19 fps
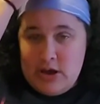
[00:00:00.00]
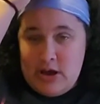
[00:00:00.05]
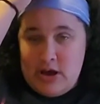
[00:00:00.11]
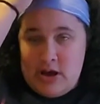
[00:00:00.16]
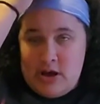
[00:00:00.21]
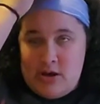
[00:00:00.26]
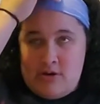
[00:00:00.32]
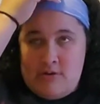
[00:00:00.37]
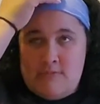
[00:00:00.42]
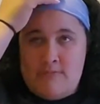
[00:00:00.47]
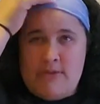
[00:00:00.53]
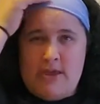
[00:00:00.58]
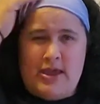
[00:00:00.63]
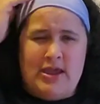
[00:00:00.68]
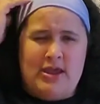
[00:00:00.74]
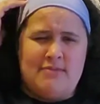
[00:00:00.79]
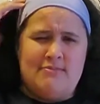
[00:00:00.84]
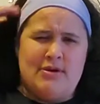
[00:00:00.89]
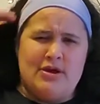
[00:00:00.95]
Um,
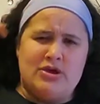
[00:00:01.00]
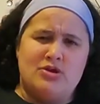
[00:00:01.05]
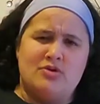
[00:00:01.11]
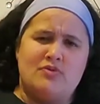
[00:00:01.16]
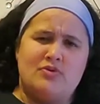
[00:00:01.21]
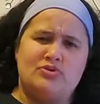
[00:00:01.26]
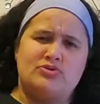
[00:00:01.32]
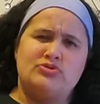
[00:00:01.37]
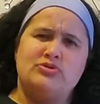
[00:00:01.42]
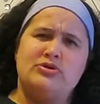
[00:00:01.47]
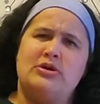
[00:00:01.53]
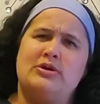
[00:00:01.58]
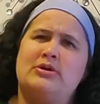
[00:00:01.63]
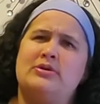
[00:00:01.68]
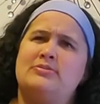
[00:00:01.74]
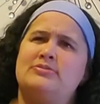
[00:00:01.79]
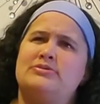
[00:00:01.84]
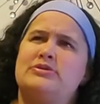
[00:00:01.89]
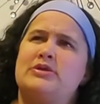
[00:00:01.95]
and my Universal
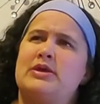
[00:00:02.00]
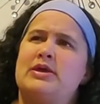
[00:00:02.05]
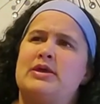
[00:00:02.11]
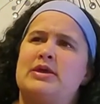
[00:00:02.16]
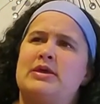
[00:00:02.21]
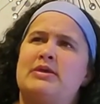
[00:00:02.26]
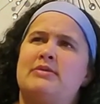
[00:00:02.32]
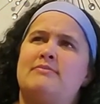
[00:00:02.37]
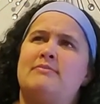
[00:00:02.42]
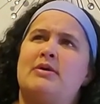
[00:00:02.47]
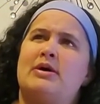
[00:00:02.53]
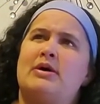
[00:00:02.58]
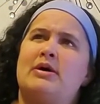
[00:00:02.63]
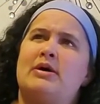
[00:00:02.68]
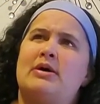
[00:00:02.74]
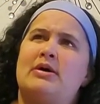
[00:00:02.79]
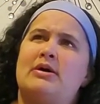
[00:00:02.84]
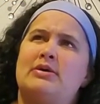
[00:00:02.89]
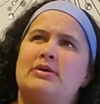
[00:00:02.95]
Yums and
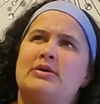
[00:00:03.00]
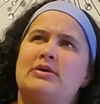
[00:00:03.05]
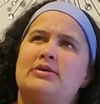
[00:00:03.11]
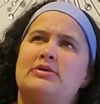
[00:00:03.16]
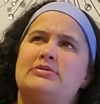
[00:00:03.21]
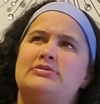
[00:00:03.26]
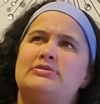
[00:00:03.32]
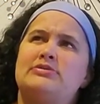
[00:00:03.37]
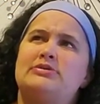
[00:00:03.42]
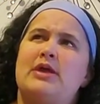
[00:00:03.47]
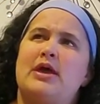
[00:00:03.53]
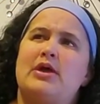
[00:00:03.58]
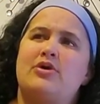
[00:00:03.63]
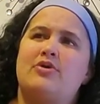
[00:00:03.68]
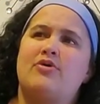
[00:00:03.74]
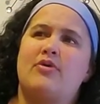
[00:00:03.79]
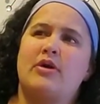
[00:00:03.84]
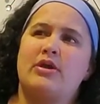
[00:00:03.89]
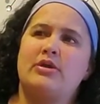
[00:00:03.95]
my snack
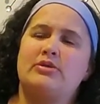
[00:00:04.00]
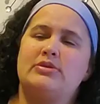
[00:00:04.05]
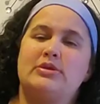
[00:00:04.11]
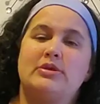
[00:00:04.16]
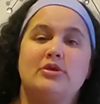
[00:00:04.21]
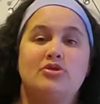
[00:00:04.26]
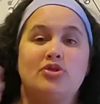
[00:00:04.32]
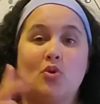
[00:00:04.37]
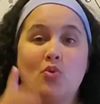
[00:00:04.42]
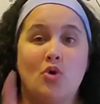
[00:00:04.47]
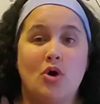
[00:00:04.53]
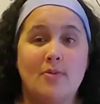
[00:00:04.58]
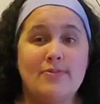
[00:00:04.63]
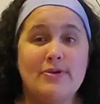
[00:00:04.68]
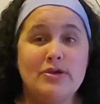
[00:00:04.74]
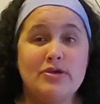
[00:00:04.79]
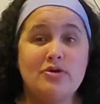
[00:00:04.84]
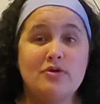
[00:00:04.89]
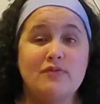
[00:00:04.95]
crate. There will
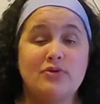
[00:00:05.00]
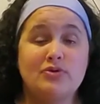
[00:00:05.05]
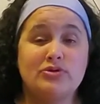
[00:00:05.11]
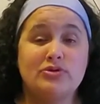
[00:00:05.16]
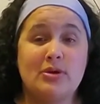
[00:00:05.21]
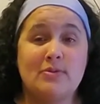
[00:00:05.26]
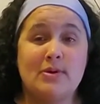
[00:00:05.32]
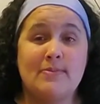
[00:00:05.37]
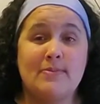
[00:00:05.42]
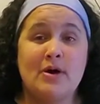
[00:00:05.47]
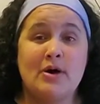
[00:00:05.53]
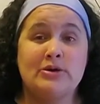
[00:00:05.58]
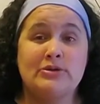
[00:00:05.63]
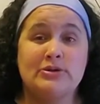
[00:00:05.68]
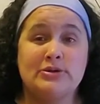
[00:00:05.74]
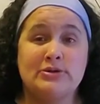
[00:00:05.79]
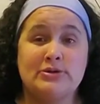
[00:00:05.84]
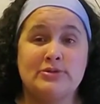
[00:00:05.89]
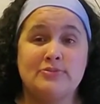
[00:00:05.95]
be a Universal Yum
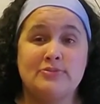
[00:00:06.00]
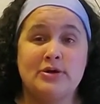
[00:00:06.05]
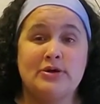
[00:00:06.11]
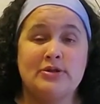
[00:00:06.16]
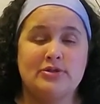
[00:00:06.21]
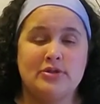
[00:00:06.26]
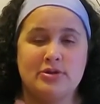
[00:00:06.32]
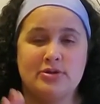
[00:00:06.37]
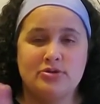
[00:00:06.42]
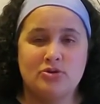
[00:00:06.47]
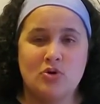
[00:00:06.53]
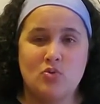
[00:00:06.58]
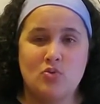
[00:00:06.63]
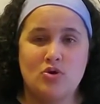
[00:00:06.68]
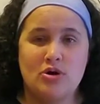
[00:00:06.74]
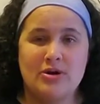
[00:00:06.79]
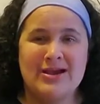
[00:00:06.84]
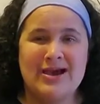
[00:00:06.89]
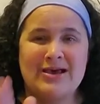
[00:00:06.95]
unboxing this month. Don't
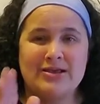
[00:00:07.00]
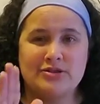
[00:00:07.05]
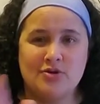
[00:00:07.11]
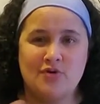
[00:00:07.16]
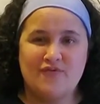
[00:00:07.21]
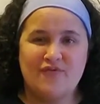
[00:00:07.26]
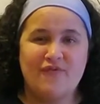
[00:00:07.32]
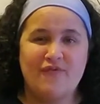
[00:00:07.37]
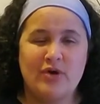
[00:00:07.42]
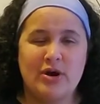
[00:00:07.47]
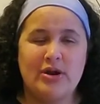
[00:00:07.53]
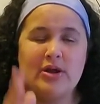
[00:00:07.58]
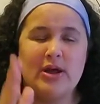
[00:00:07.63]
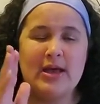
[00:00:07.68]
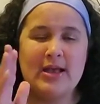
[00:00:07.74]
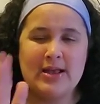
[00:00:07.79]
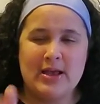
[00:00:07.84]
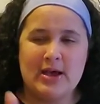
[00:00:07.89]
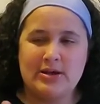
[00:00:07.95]
worry, guys. Don't fret.
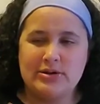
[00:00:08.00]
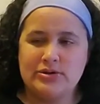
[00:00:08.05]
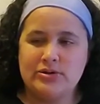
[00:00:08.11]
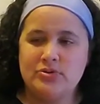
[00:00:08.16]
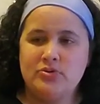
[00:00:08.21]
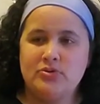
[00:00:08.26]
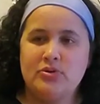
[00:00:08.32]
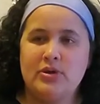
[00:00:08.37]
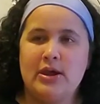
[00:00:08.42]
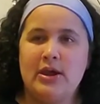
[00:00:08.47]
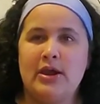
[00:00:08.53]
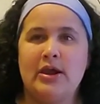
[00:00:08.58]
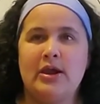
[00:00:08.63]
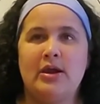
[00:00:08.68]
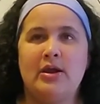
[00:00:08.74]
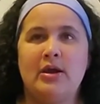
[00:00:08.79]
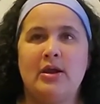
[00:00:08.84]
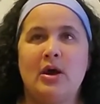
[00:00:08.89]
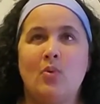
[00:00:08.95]
I got you.
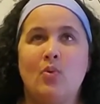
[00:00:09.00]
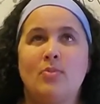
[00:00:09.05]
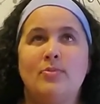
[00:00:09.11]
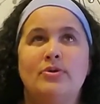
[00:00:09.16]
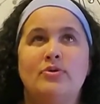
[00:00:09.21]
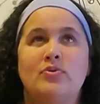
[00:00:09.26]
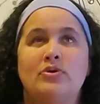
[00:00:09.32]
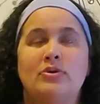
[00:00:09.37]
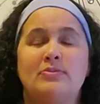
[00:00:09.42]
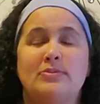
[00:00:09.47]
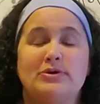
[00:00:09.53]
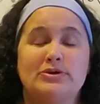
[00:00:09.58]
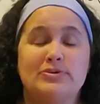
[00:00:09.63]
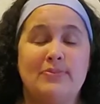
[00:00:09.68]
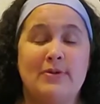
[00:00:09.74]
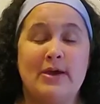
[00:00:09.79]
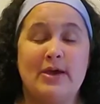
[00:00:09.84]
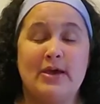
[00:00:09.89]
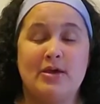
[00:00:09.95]
And I will be doing a
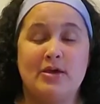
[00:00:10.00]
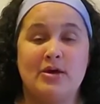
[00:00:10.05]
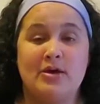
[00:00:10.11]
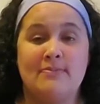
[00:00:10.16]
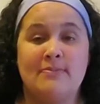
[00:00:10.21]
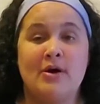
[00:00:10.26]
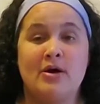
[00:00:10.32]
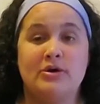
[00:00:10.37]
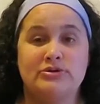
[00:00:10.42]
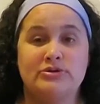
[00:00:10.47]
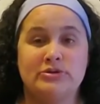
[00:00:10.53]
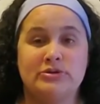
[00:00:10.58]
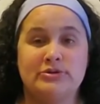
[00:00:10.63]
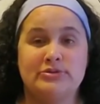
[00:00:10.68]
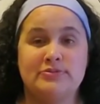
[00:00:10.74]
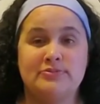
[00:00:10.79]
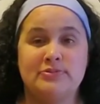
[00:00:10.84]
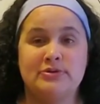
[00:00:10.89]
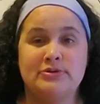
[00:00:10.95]
Munch Pack unboxing
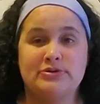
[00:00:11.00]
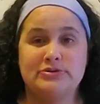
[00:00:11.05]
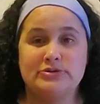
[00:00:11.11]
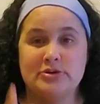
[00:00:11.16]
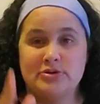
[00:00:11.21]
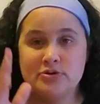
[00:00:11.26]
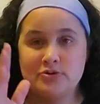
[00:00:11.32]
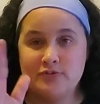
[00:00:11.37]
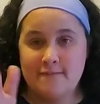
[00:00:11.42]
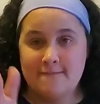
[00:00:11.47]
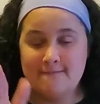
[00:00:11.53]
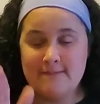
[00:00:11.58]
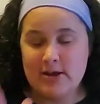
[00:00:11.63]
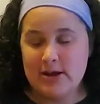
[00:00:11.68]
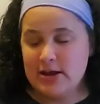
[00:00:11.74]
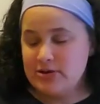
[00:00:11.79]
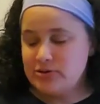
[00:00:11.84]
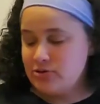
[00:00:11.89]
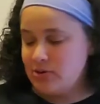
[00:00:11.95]
this month. So,
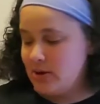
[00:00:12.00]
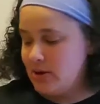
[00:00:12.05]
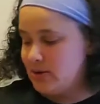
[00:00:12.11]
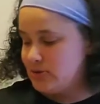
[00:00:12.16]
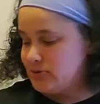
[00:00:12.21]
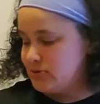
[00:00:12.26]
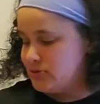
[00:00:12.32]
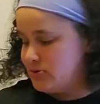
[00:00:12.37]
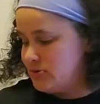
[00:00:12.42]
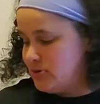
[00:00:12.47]
I got you guys.